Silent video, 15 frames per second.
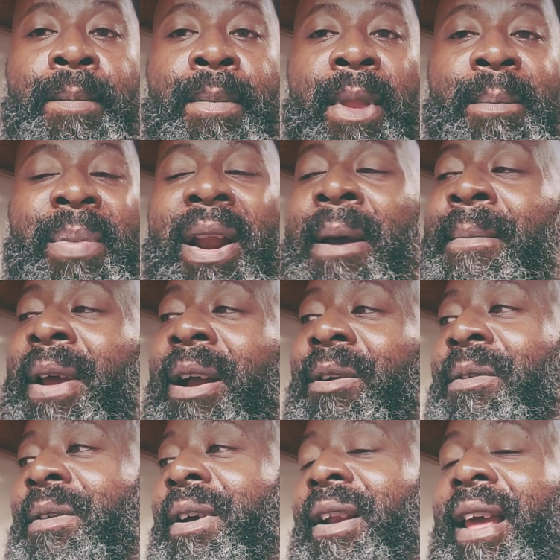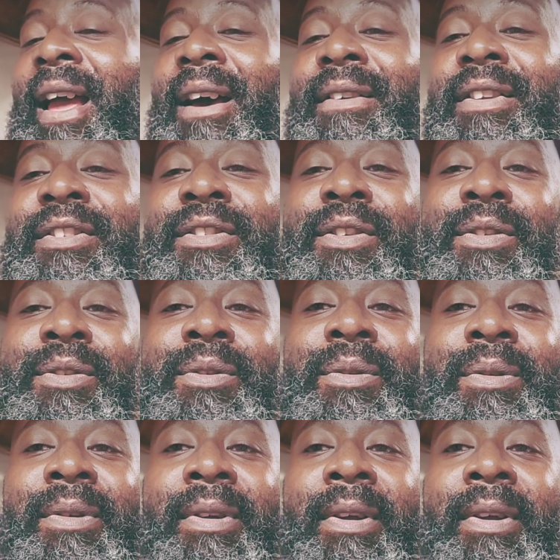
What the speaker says: But I'm not going to clown this dude